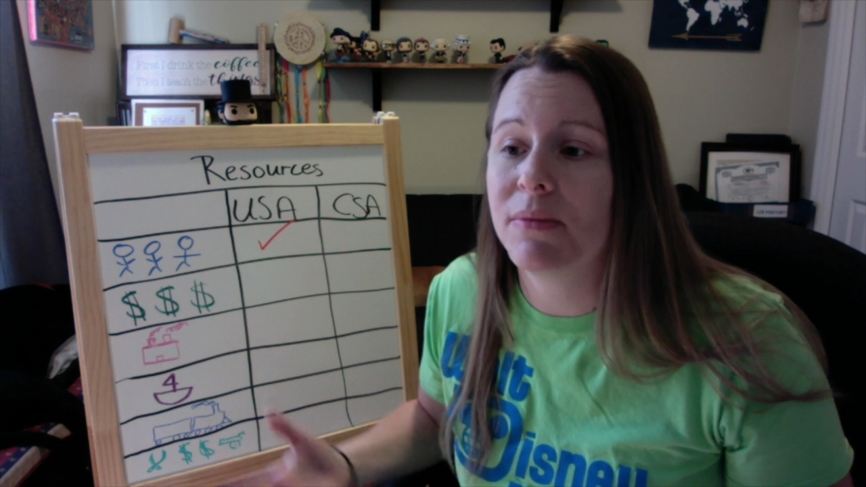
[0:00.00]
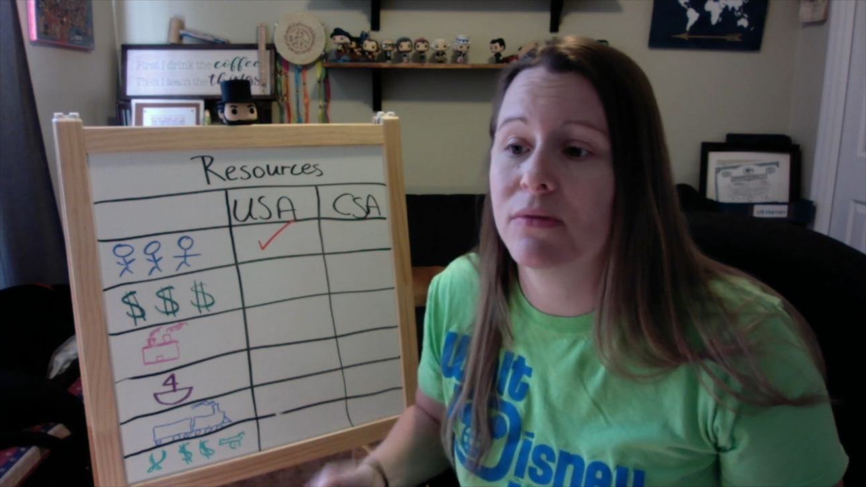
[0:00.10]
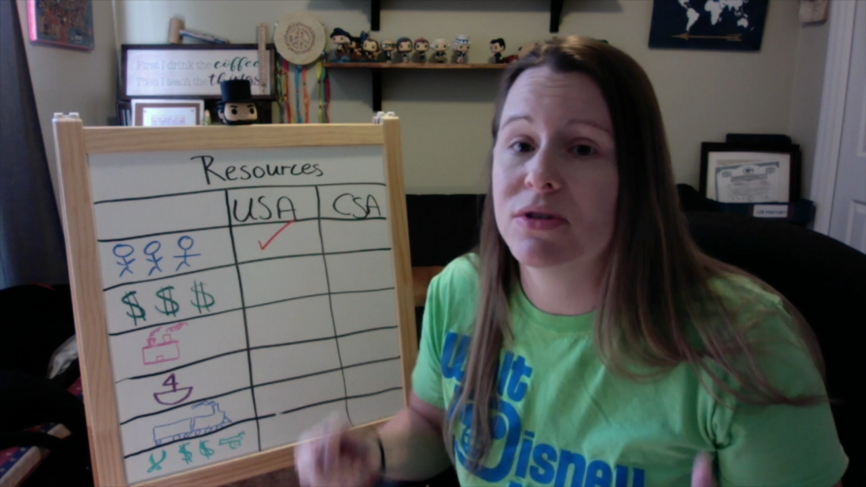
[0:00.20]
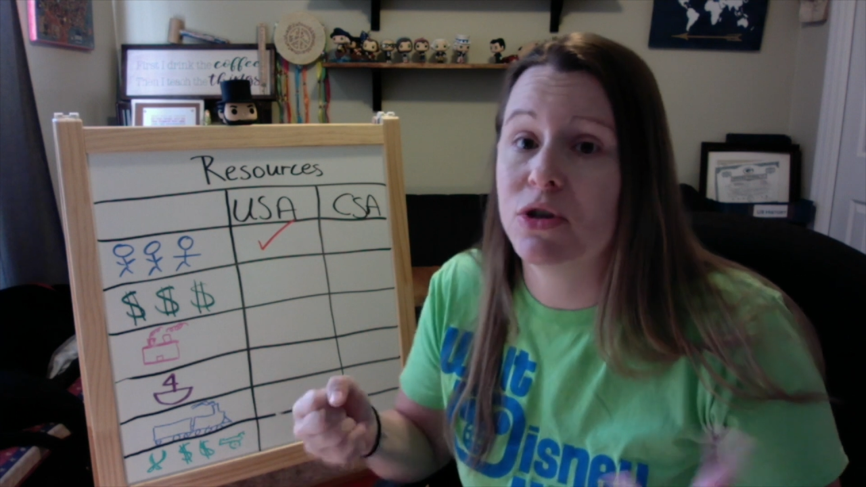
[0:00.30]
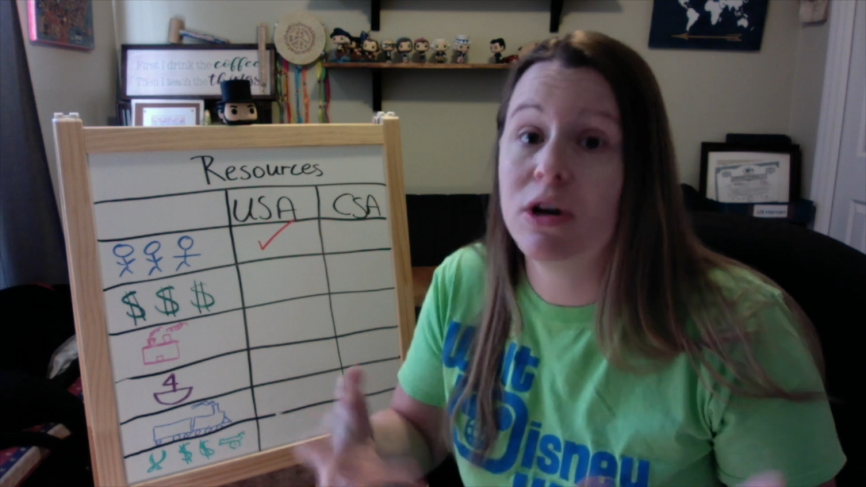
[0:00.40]
It
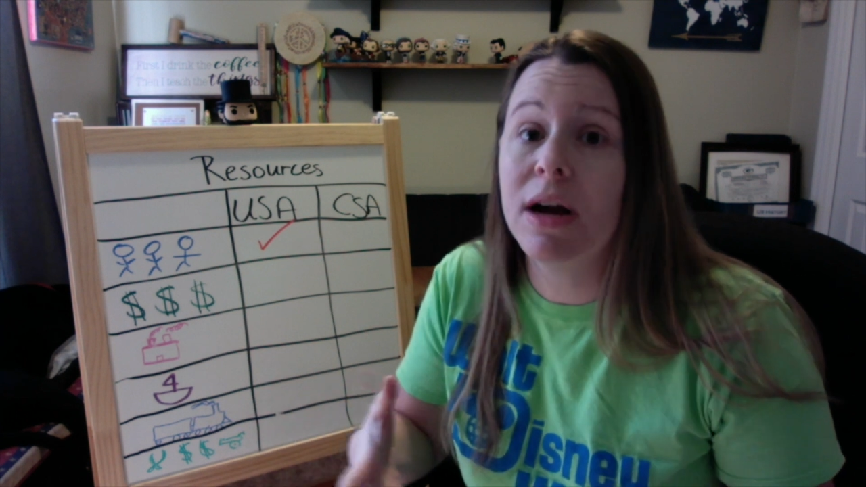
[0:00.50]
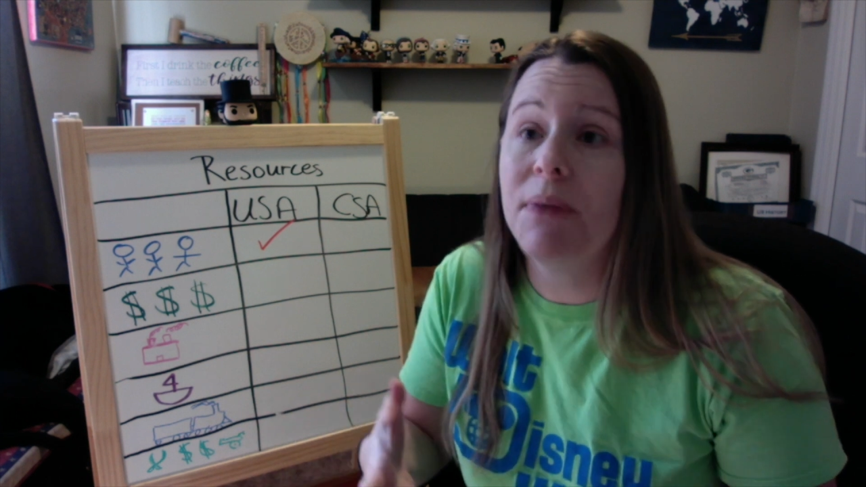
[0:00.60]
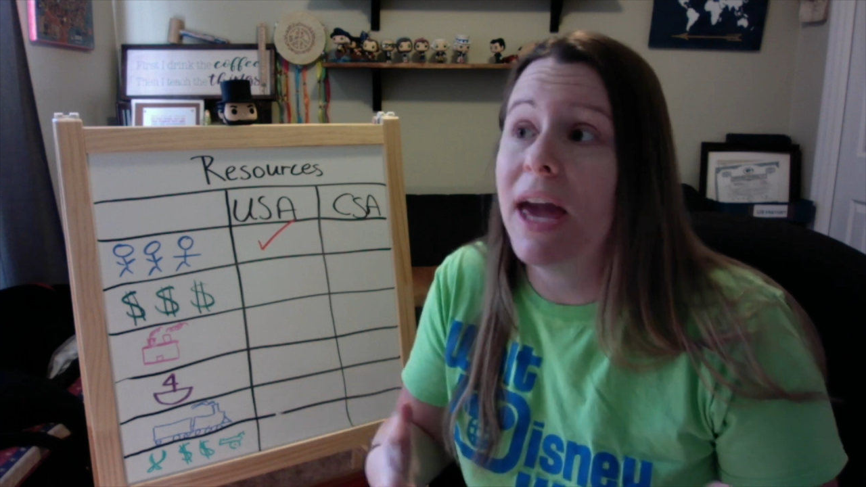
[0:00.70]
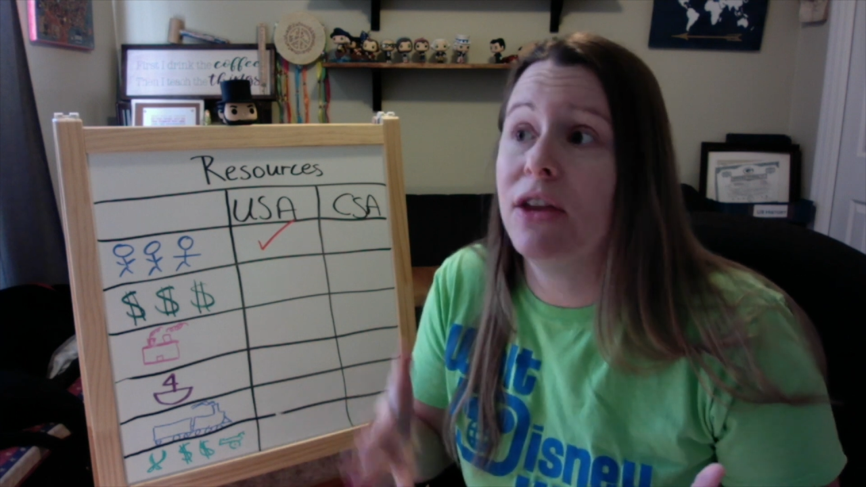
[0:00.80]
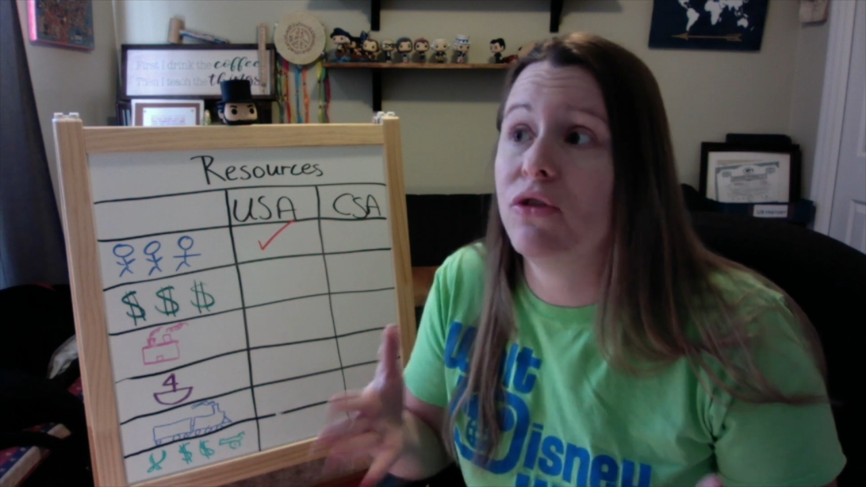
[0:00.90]
was, you got
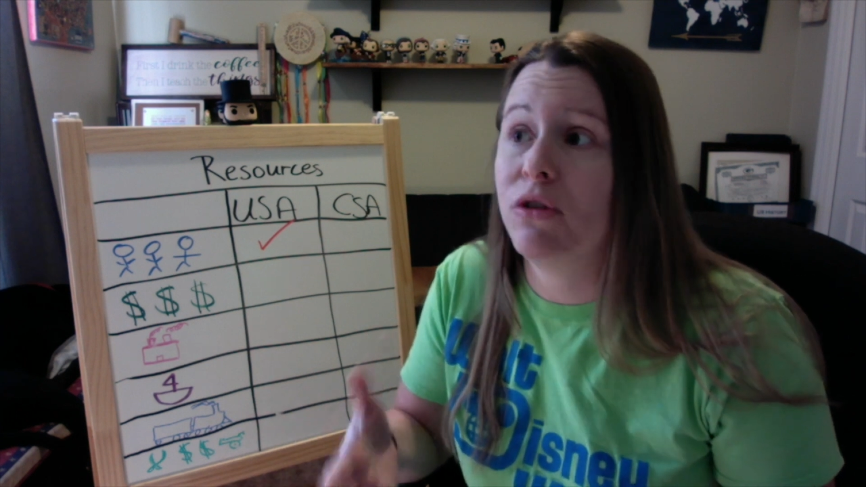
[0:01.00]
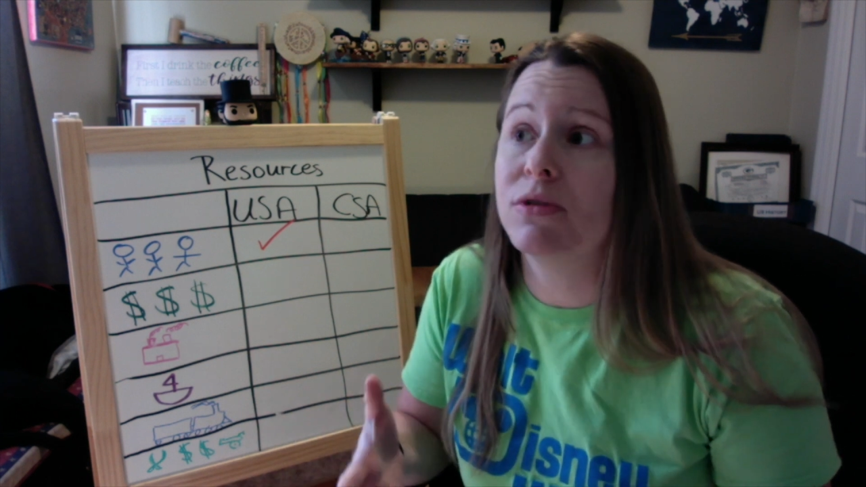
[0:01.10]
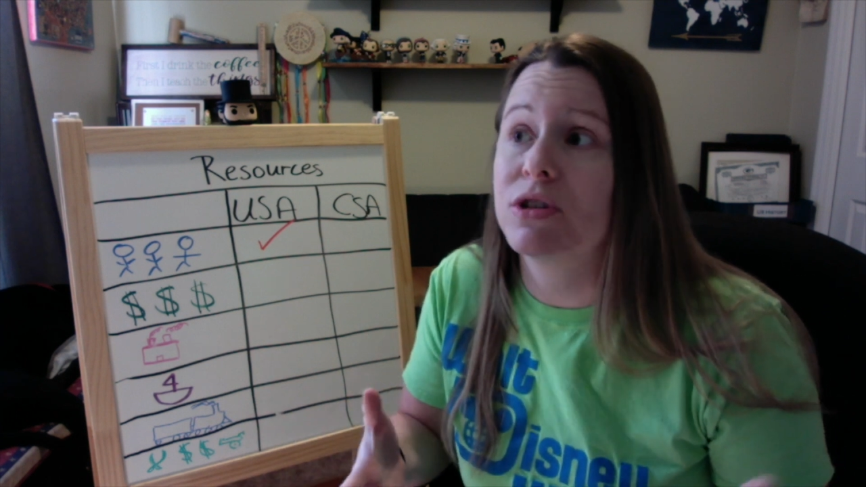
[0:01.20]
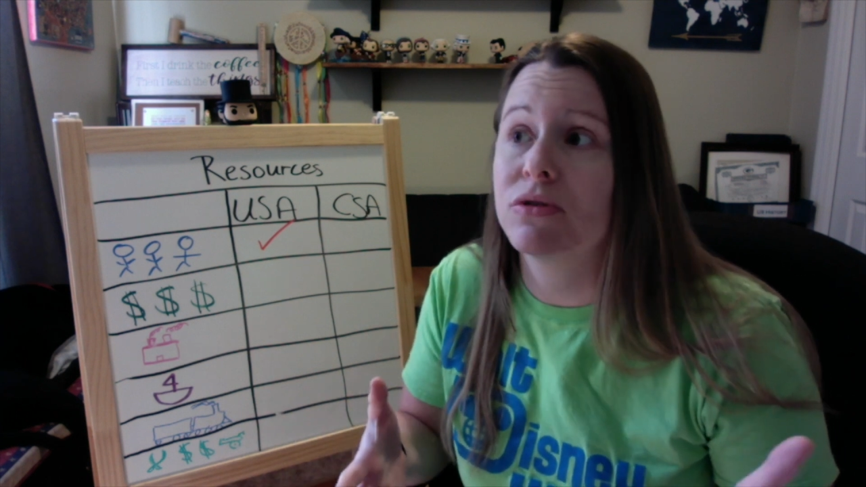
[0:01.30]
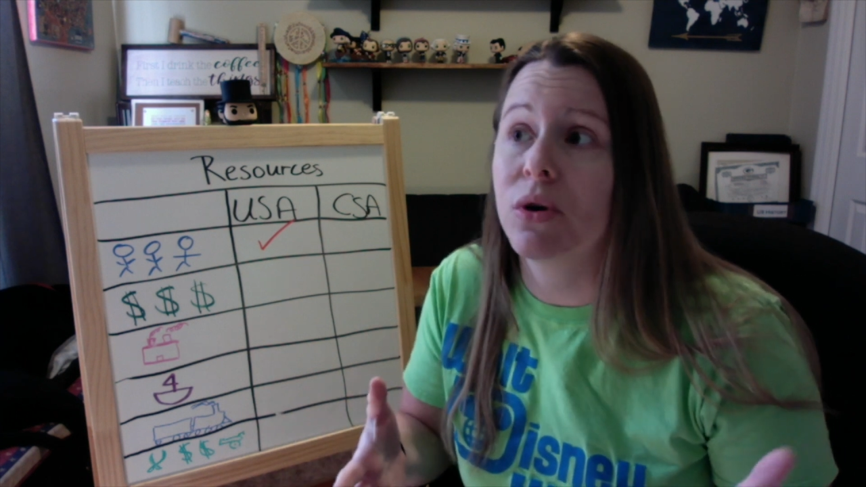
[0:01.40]
paid, you do
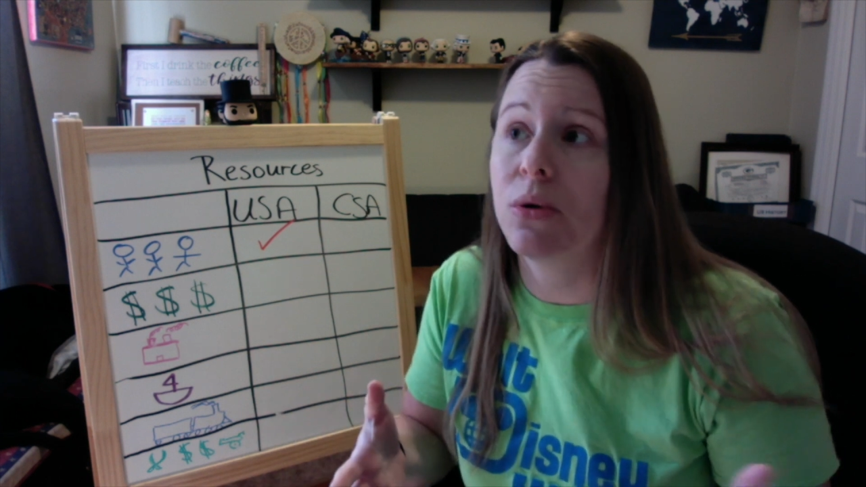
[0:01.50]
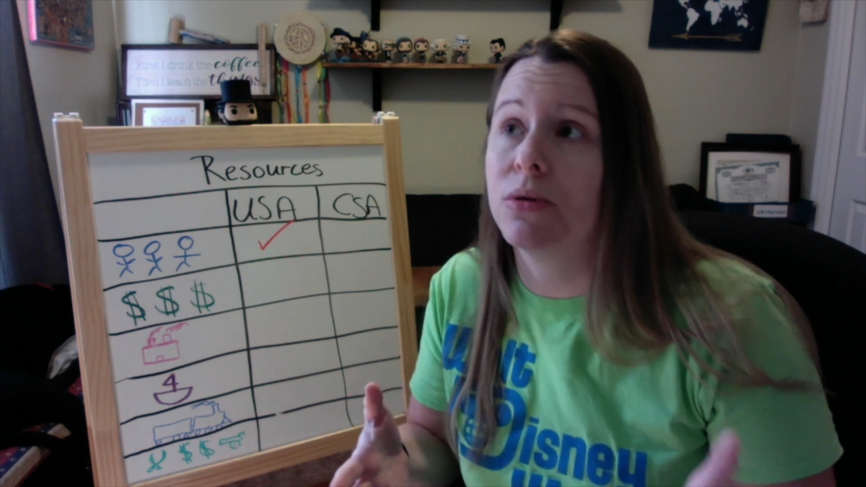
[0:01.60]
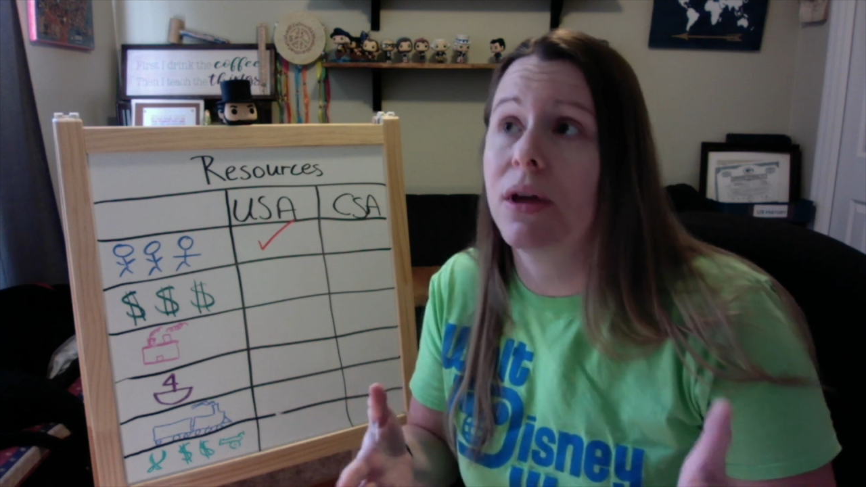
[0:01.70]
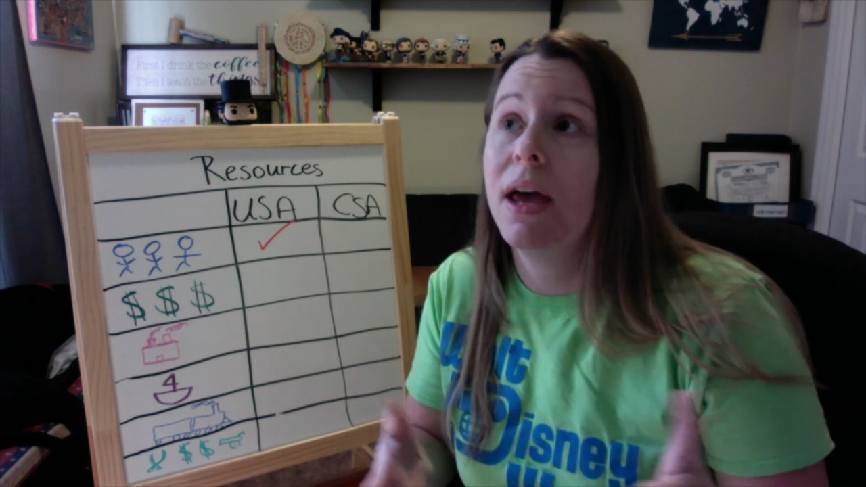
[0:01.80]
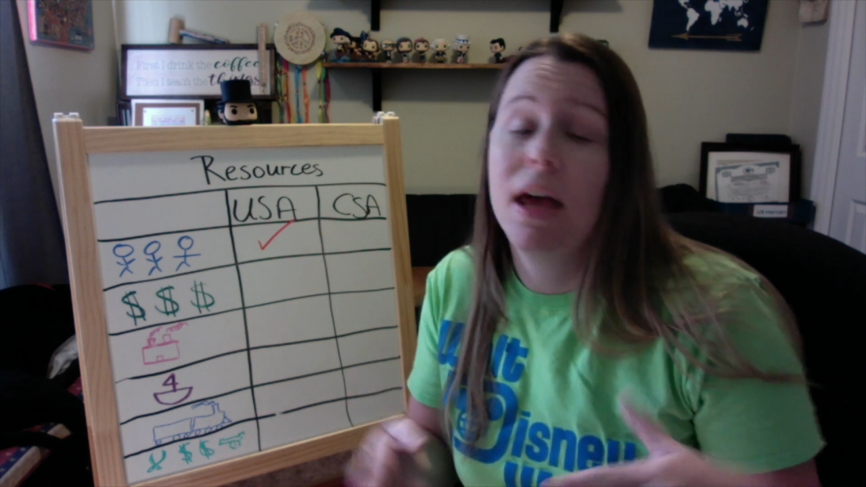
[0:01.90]
what you're told.